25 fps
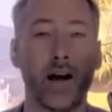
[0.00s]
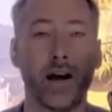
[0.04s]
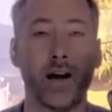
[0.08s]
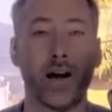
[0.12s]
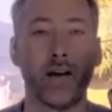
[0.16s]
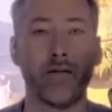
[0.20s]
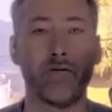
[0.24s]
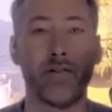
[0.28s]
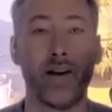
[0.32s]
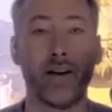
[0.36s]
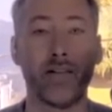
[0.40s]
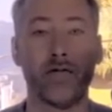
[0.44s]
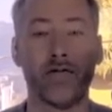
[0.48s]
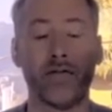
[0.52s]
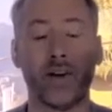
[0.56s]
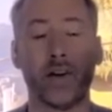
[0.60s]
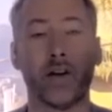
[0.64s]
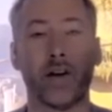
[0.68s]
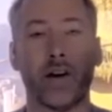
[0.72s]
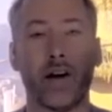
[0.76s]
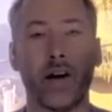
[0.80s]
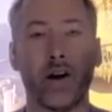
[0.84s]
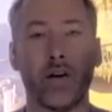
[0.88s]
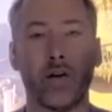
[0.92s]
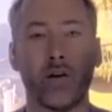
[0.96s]
I
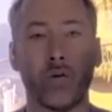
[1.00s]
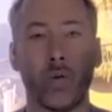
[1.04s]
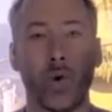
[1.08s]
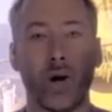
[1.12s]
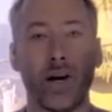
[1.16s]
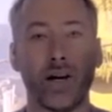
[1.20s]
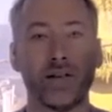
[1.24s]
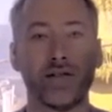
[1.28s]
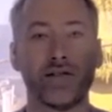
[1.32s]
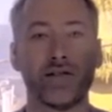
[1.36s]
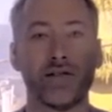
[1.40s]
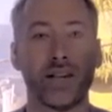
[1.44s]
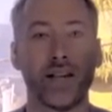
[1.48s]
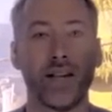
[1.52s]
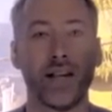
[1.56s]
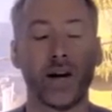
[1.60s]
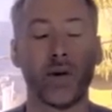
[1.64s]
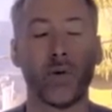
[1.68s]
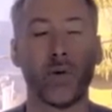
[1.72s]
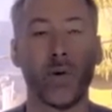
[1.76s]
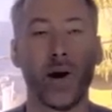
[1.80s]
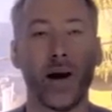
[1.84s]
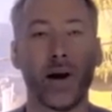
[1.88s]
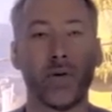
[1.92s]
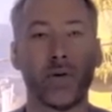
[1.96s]
figured out ways to get
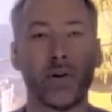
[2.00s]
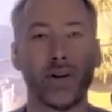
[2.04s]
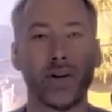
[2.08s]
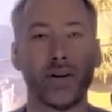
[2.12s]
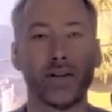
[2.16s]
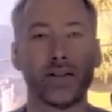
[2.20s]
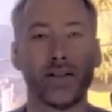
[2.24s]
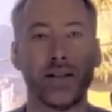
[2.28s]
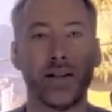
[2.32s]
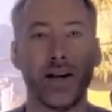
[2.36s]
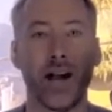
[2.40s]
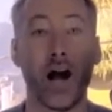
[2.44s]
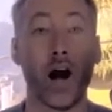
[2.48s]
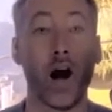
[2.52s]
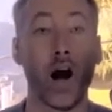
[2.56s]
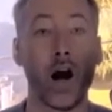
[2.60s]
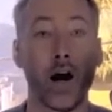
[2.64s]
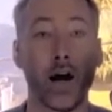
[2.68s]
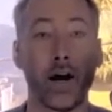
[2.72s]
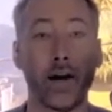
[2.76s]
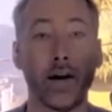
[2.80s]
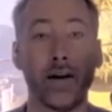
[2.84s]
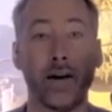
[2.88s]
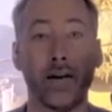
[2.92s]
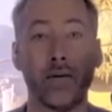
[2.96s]
around it and
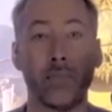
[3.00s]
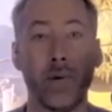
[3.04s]
hide.